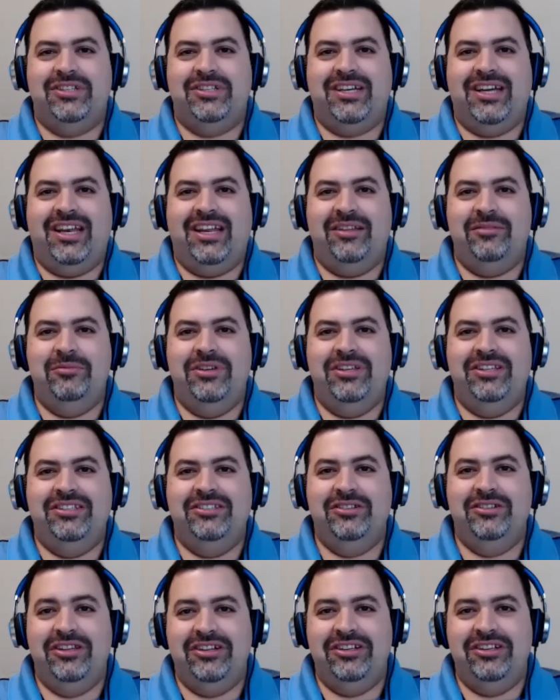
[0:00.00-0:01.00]
gotta admit,
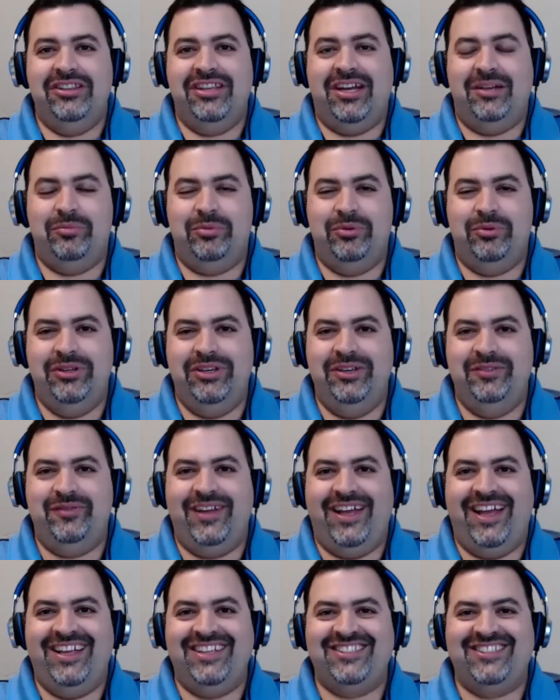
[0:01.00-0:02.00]
you'll learn that pretty
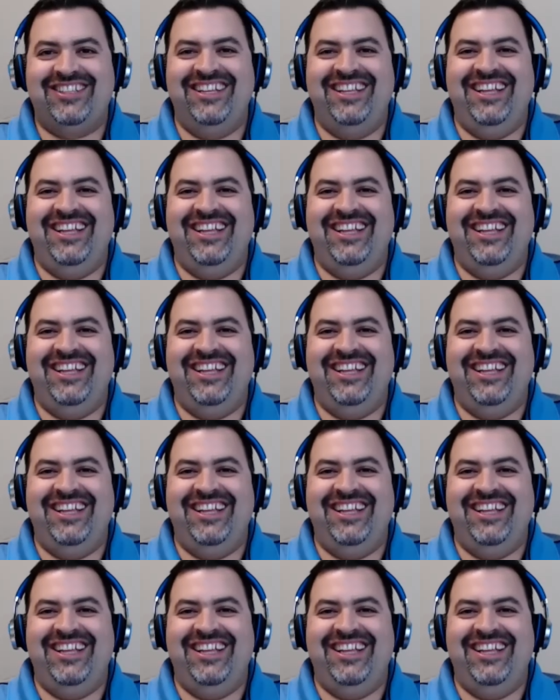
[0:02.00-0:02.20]
fast.